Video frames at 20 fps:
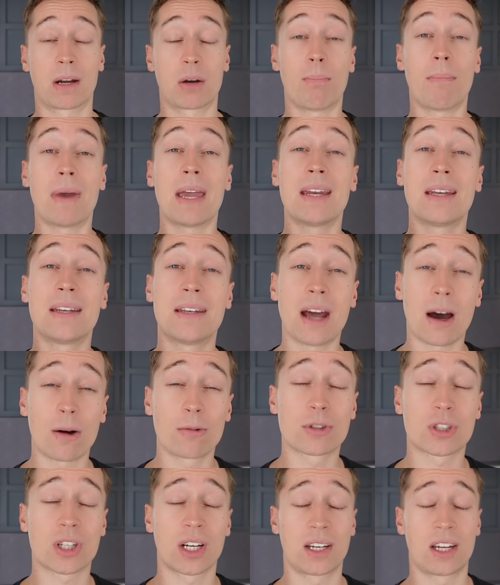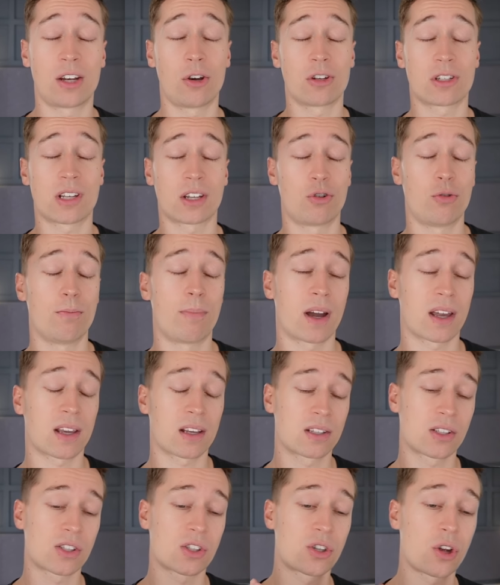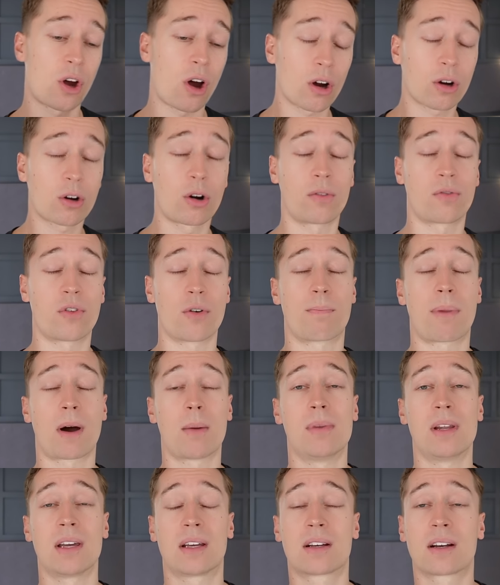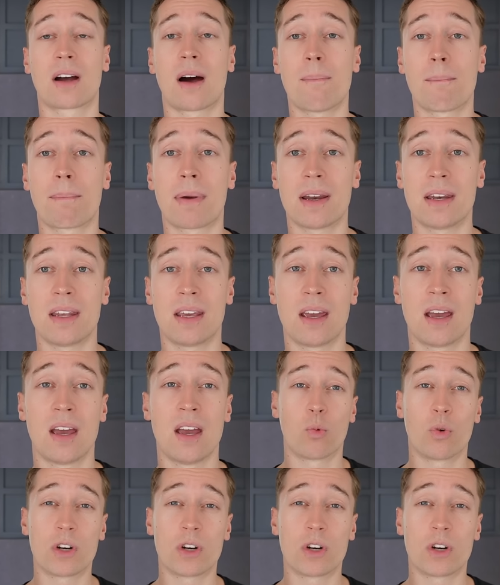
But the main downside here is that you're buying stock of a public company,